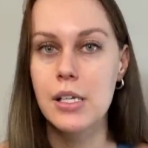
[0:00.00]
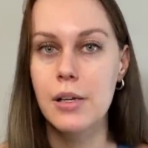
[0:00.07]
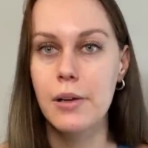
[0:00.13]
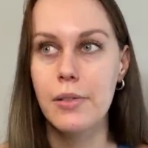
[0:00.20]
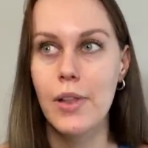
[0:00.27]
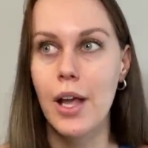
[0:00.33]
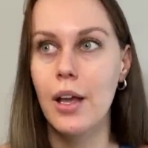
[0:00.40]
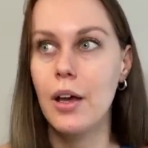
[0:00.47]

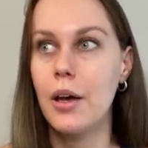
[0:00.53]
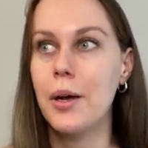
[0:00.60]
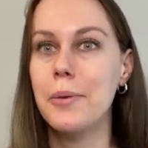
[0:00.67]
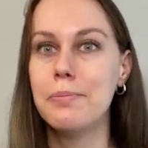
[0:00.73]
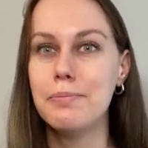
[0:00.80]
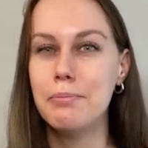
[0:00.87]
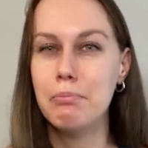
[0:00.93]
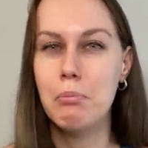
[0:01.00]
like
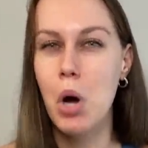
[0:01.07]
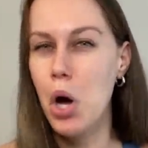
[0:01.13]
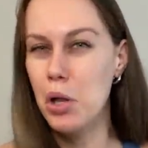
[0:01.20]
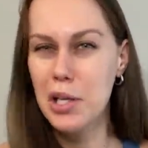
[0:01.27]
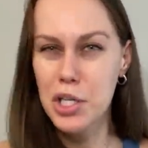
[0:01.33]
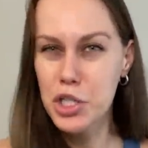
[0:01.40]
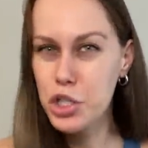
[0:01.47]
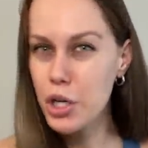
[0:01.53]
a
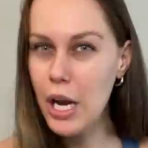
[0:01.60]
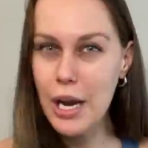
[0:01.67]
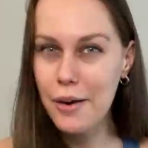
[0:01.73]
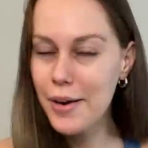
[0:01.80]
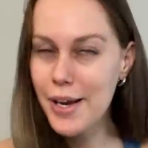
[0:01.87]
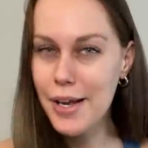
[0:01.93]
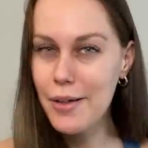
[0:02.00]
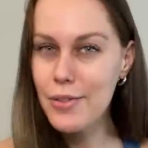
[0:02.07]
mallish
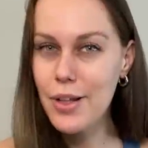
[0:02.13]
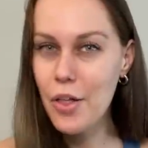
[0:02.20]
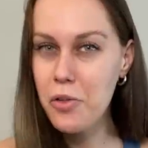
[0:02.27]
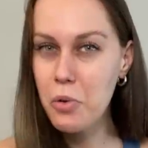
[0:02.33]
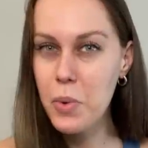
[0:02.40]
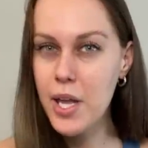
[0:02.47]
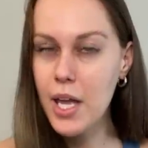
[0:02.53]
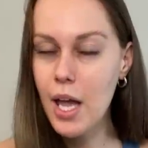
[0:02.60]
area the
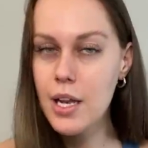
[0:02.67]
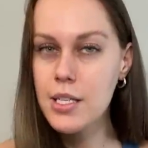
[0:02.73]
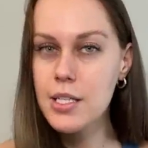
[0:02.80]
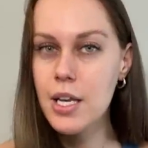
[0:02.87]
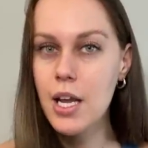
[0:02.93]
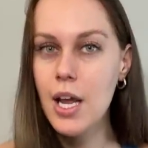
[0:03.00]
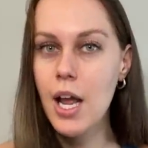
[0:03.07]
other weekend